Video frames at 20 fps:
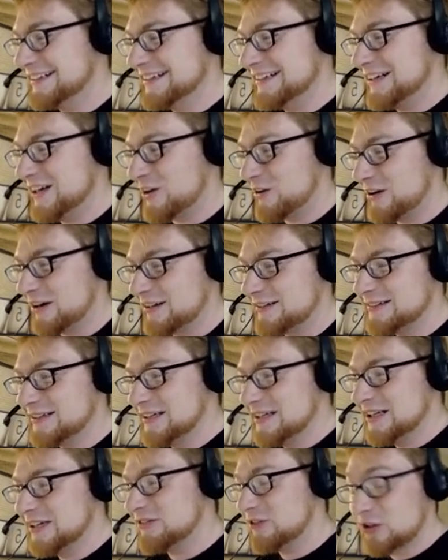Alrighty,
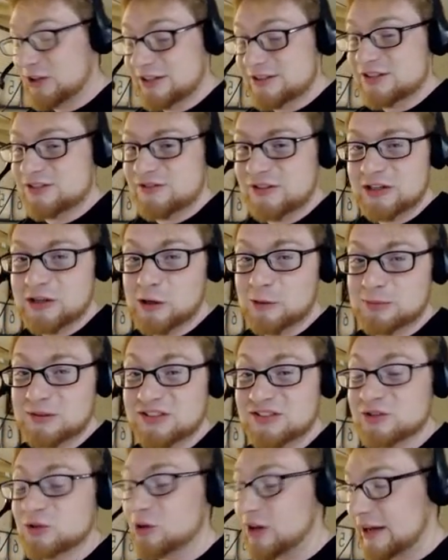if you like this video,
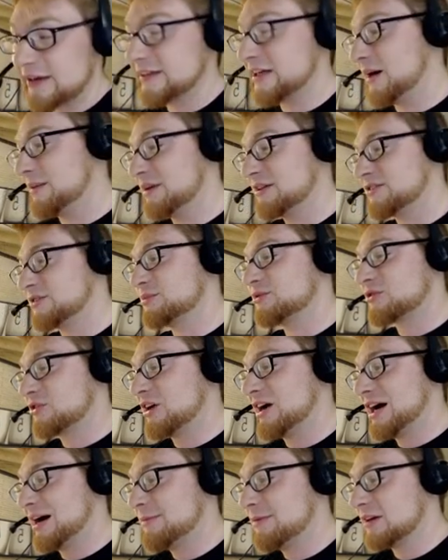please do like, comment, and
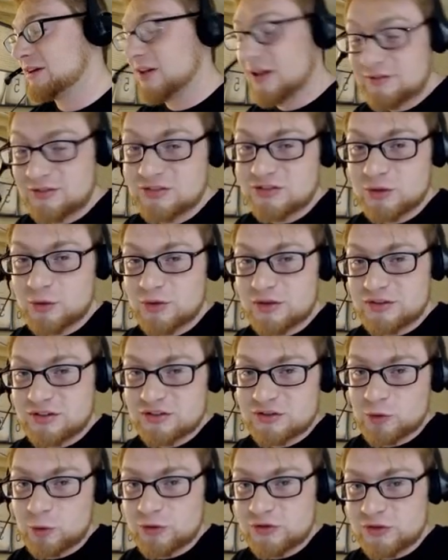subscribe. Love to see you in the
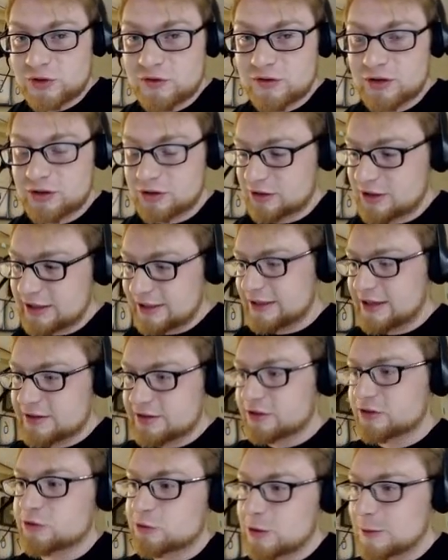Discord server, link in
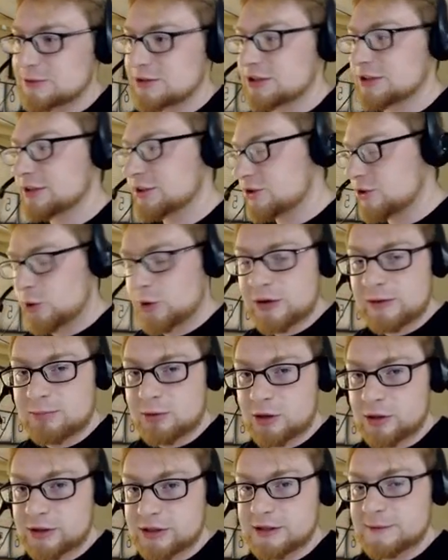the description. Join the
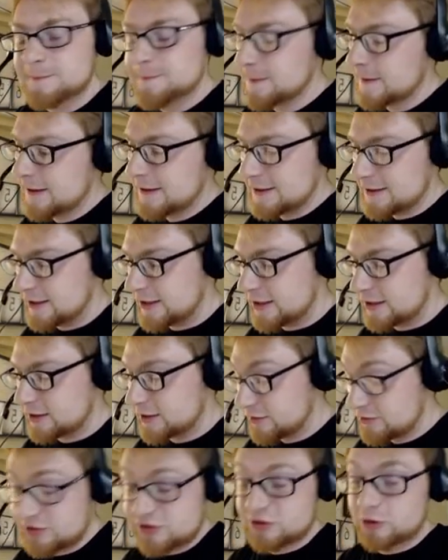party. Uh,
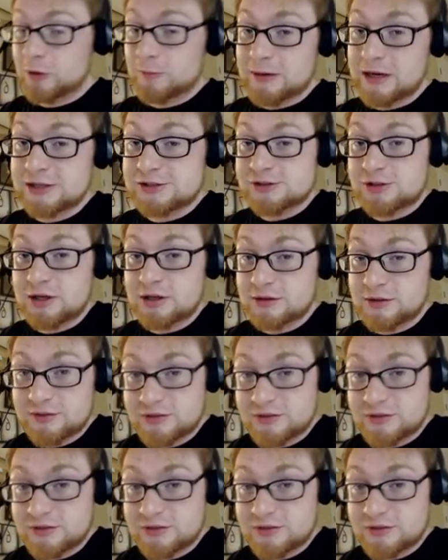love to see you on Patreon, love to